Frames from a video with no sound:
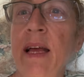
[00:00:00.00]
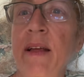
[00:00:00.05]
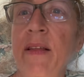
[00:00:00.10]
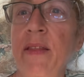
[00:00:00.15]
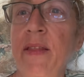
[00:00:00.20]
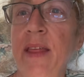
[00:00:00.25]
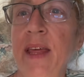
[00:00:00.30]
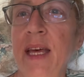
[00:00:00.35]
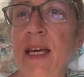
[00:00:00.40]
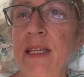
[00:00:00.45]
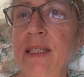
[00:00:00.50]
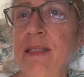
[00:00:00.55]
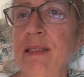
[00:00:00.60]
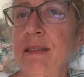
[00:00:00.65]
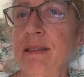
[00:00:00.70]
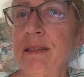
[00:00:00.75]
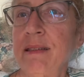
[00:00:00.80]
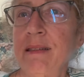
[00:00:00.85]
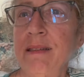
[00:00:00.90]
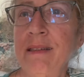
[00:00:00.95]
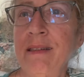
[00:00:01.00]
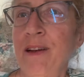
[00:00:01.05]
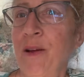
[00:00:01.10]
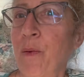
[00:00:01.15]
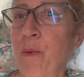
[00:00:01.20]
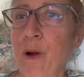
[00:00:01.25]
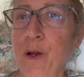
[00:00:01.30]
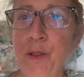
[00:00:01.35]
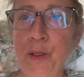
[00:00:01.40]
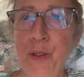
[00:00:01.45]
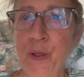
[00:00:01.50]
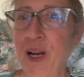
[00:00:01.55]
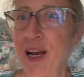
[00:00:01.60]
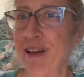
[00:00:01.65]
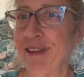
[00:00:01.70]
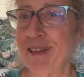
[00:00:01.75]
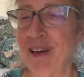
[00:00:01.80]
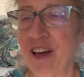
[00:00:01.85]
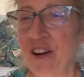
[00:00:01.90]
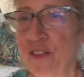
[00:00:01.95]
that,
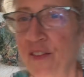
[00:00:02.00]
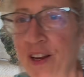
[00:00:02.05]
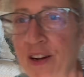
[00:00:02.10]
Roadtrek thought of